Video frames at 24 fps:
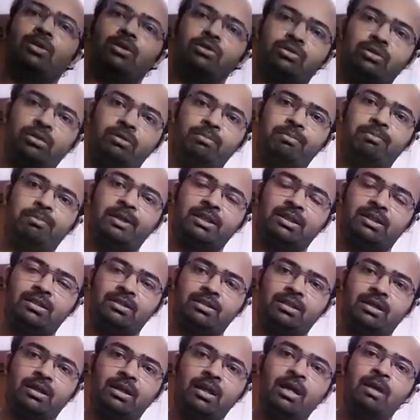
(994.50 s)
also you will be
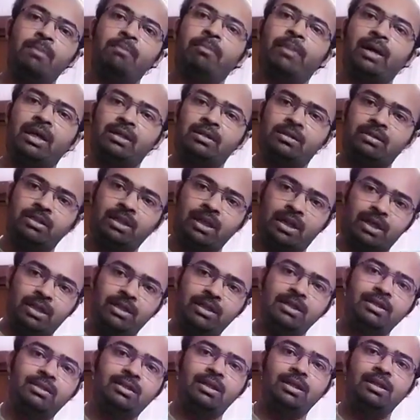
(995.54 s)
purchasing. But the
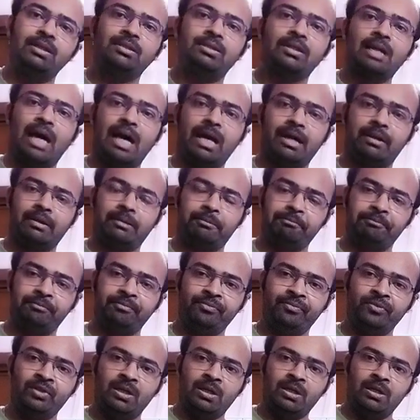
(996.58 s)
condition is that
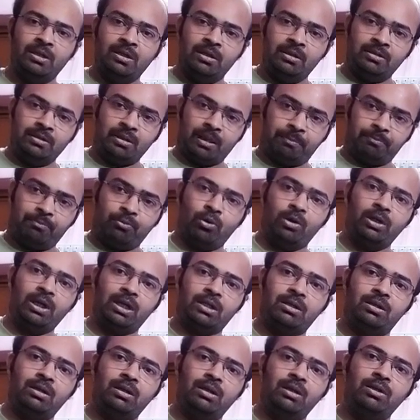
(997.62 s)
the
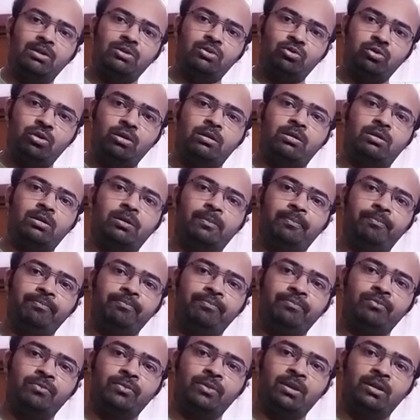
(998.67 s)
product should
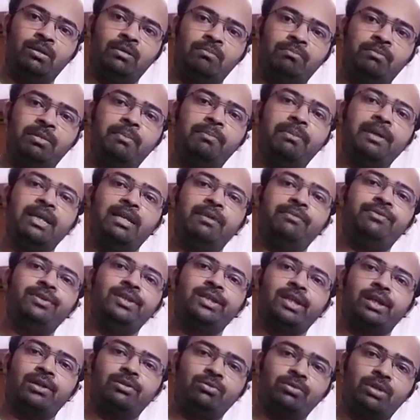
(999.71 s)
be
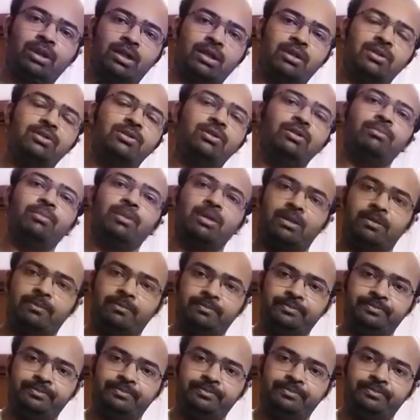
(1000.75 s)
beneficial to the consumer.